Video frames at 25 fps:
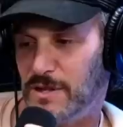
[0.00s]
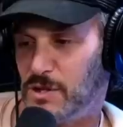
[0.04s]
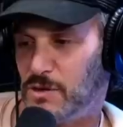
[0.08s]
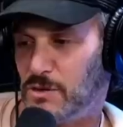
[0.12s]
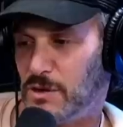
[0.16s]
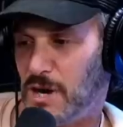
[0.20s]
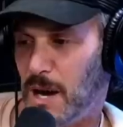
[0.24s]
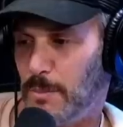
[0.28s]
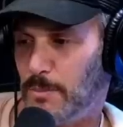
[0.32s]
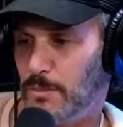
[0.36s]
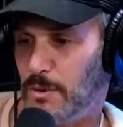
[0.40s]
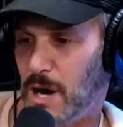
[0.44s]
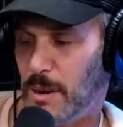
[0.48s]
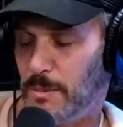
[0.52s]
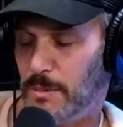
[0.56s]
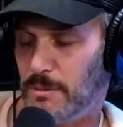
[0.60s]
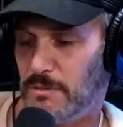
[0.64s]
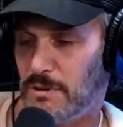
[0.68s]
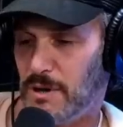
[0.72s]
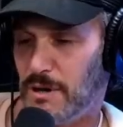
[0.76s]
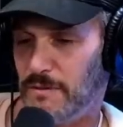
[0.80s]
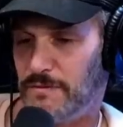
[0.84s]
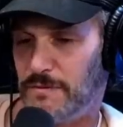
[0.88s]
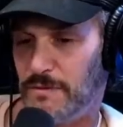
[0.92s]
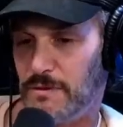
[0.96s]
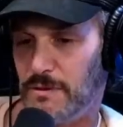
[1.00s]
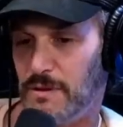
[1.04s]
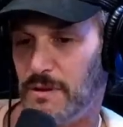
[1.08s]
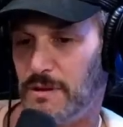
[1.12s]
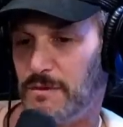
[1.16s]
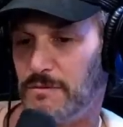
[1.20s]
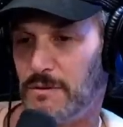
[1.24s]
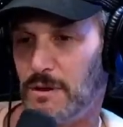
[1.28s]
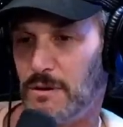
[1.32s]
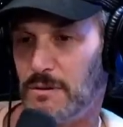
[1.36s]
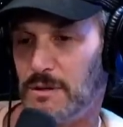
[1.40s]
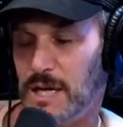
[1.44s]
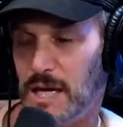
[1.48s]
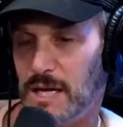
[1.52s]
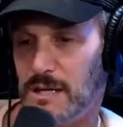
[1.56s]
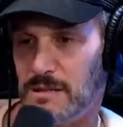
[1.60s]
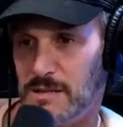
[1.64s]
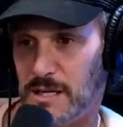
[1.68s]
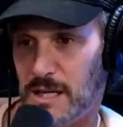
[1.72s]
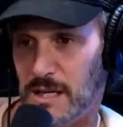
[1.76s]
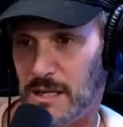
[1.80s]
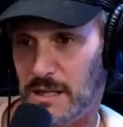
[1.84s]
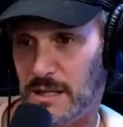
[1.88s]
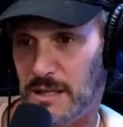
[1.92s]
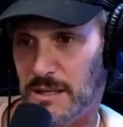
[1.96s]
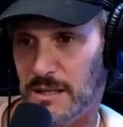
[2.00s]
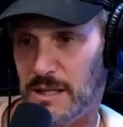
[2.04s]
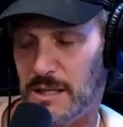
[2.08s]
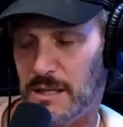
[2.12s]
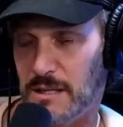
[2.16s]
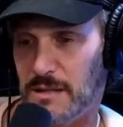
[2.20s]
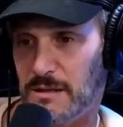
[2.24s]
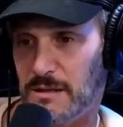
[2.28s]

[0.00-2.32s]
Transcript: drop Robert Redford and throw Denzel in there.